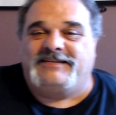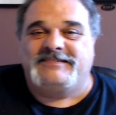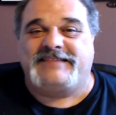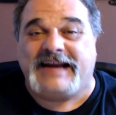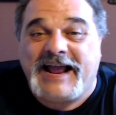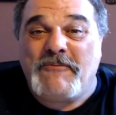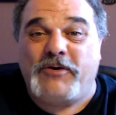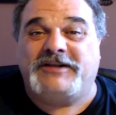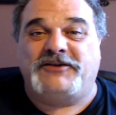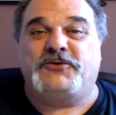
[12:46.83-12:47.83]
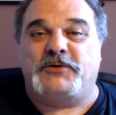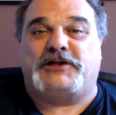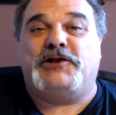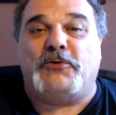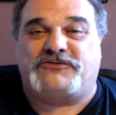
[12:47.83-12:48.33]
Today I wanted to do it
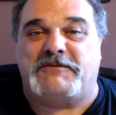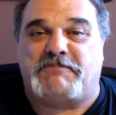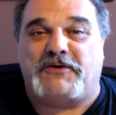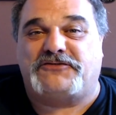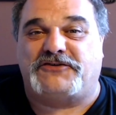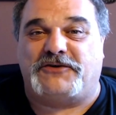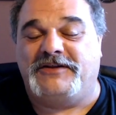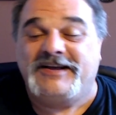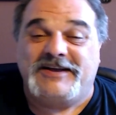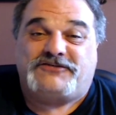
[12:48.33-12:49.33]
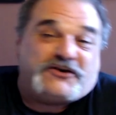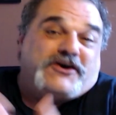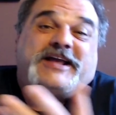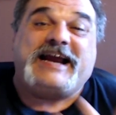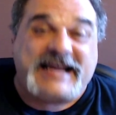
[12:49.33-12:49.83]
close and personal, so
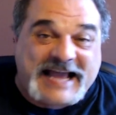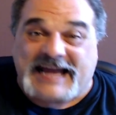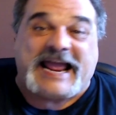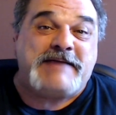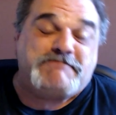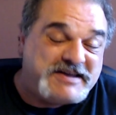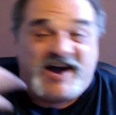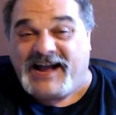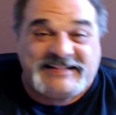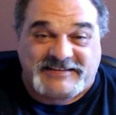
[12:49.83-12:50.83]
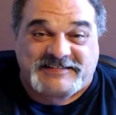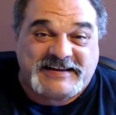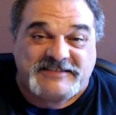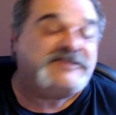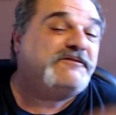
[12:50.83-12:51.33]
you're gonna get a behind the
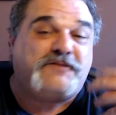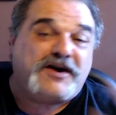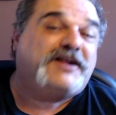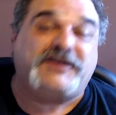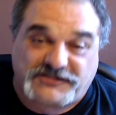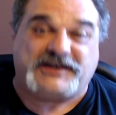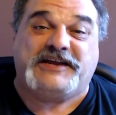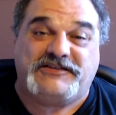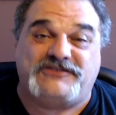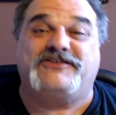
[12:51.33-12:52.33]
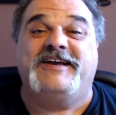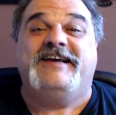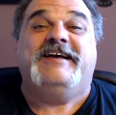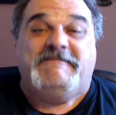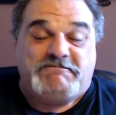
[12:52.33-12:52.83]
scenes in front of the scenes
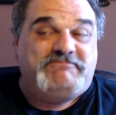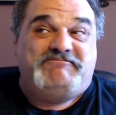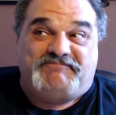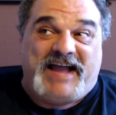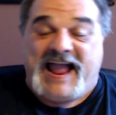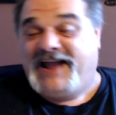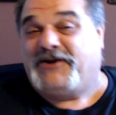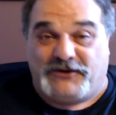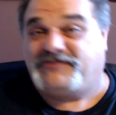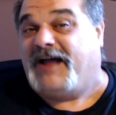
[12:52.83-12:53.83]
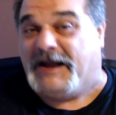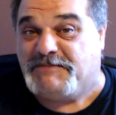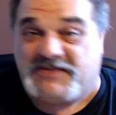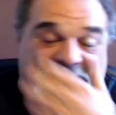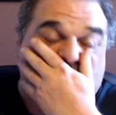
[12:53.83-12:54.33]
anchor type
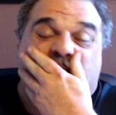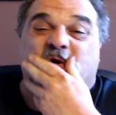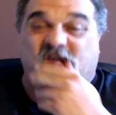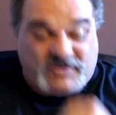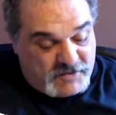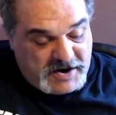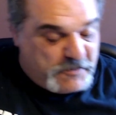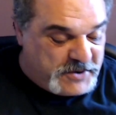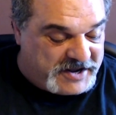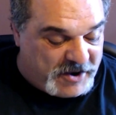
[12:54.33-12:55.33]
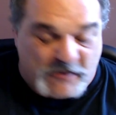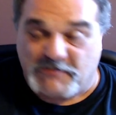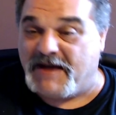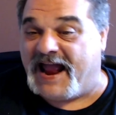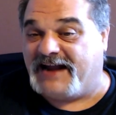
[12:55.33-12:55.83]
thing. So here we go,
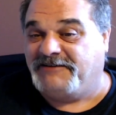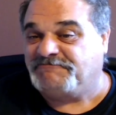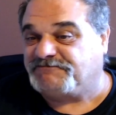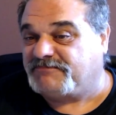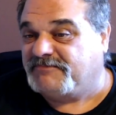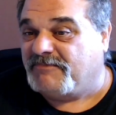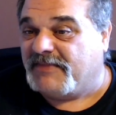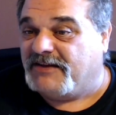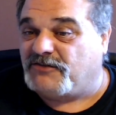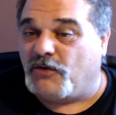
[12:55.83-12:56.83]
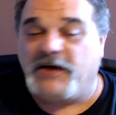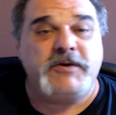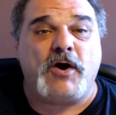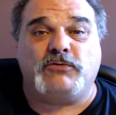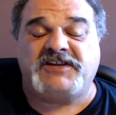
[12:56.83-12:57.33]
man. So here we go.